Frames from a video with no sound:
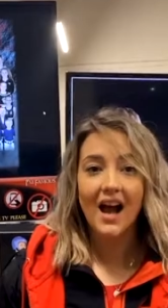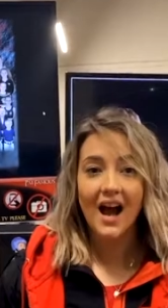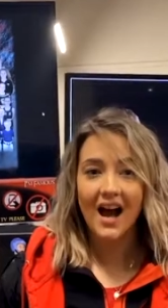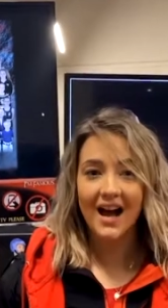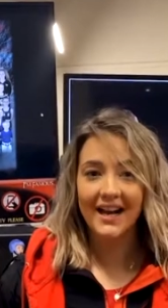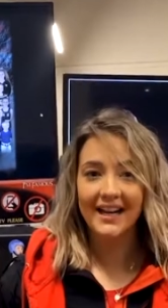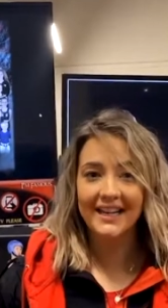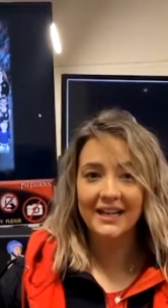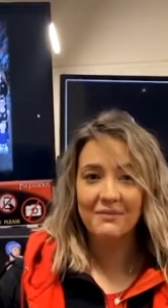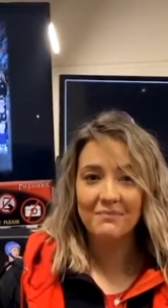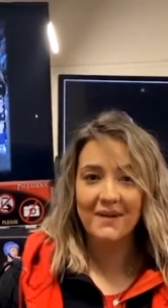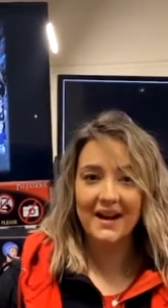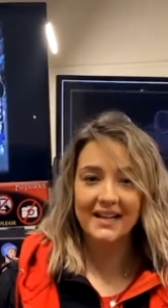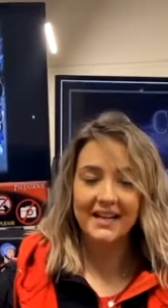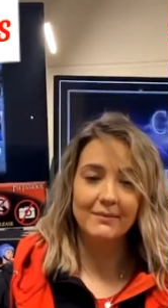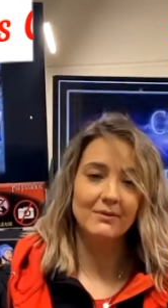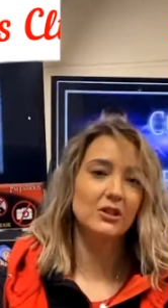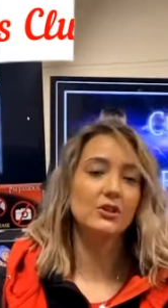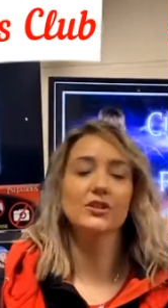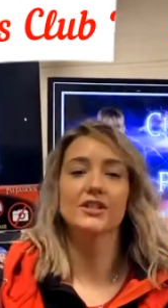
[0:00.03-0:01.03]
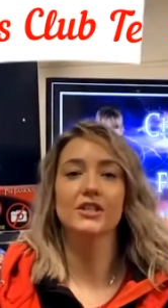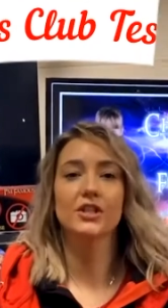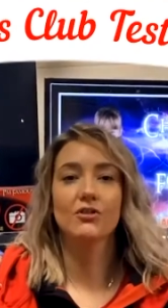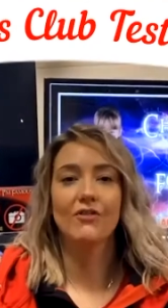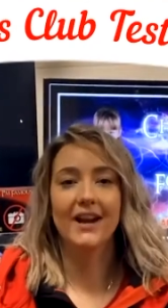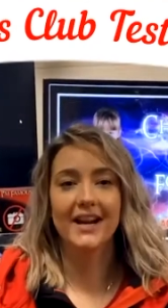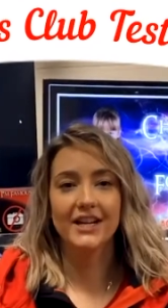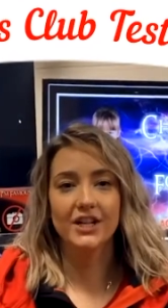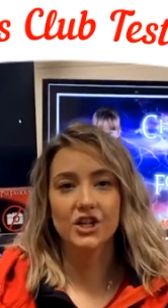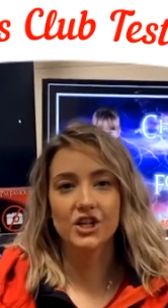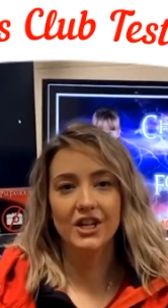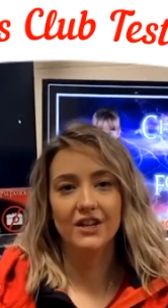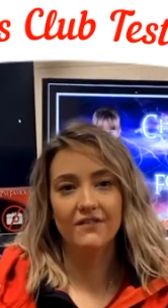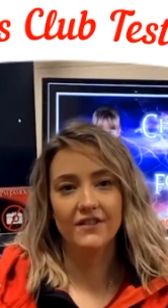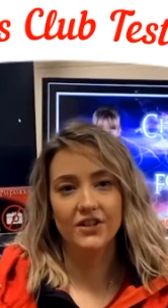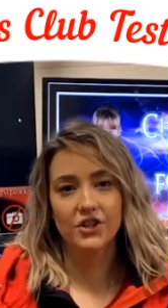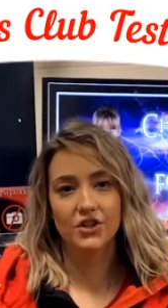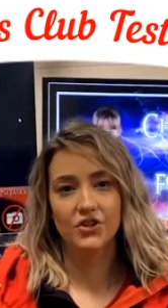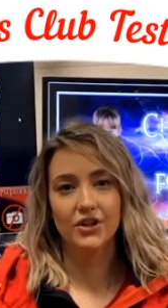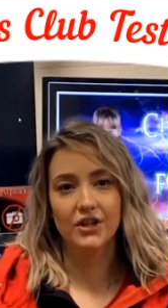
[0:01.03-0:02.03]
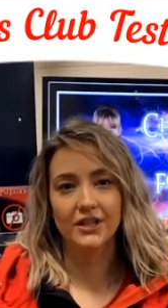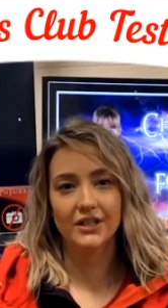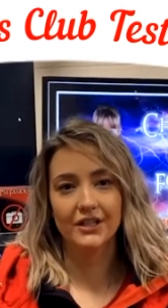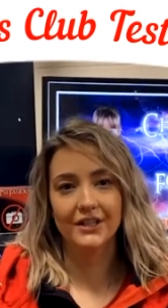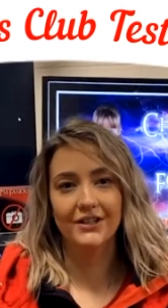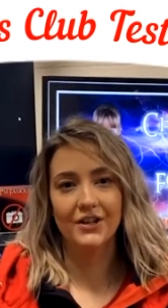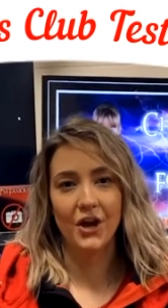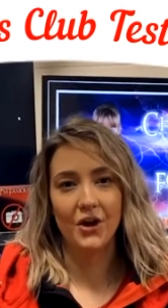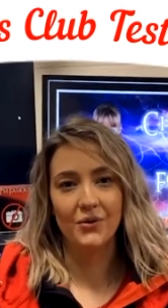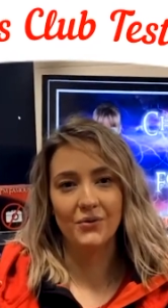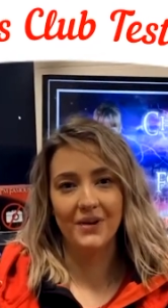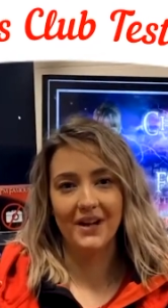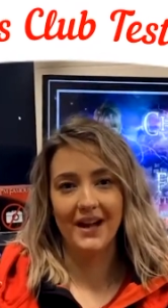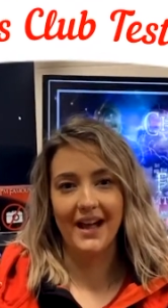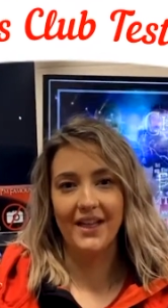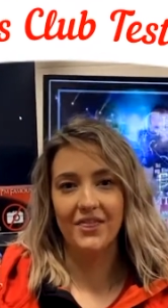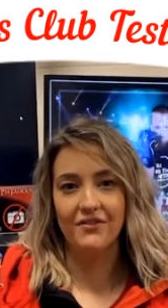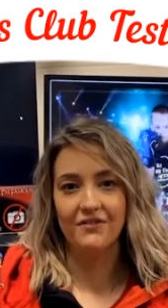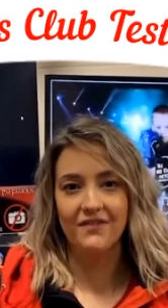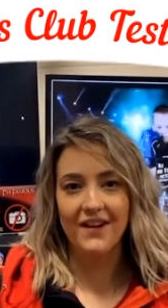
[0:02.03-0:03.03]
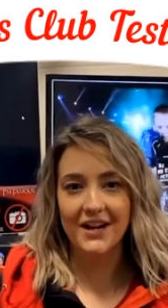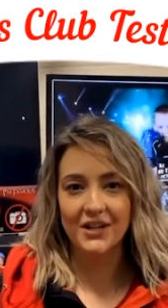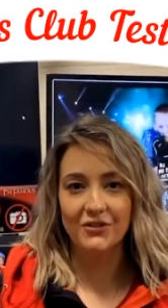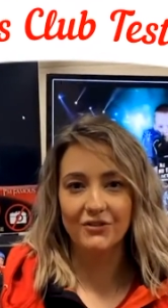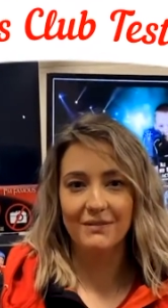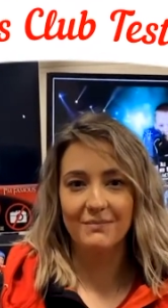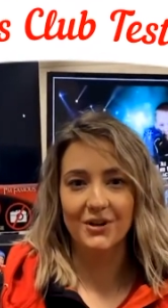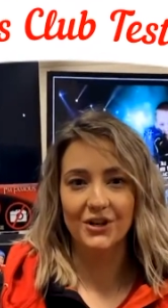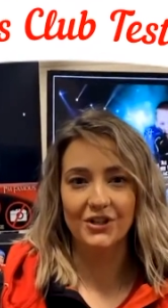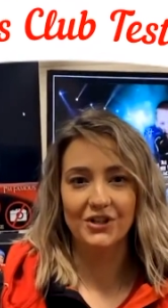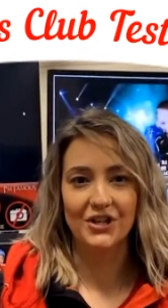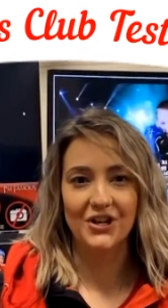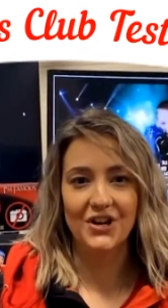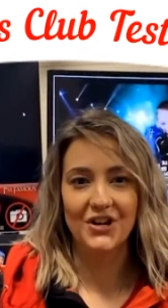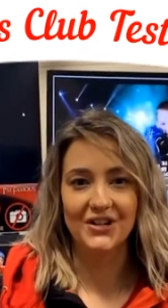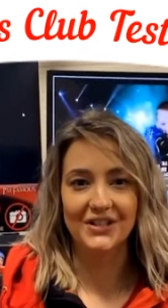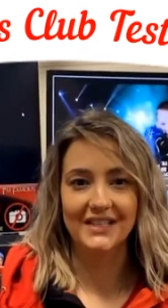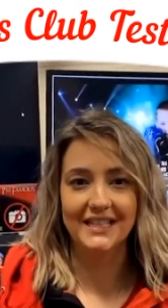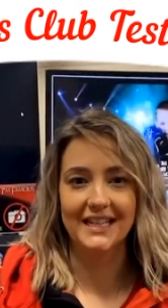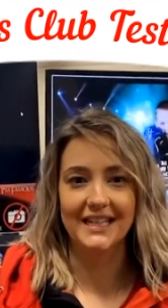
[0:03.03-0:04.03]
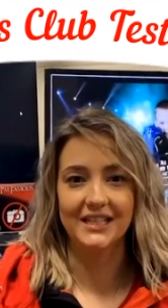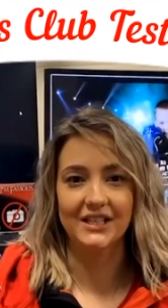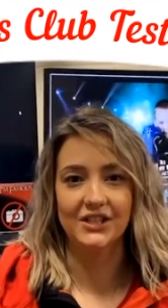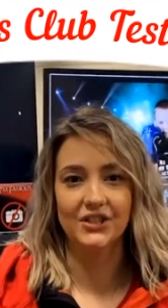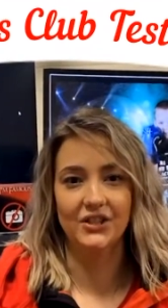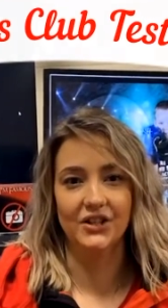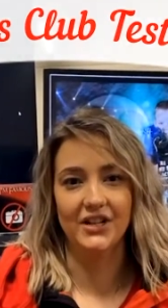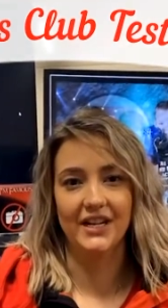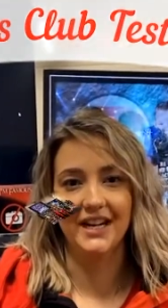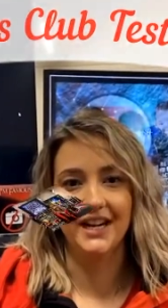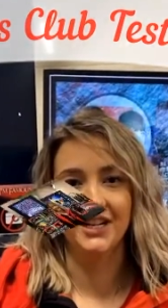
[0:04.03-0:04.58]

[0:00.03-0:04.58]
Hi, my name's Lucy Gray, chief instructor and owner at the Factory Martial Arts in Sutton in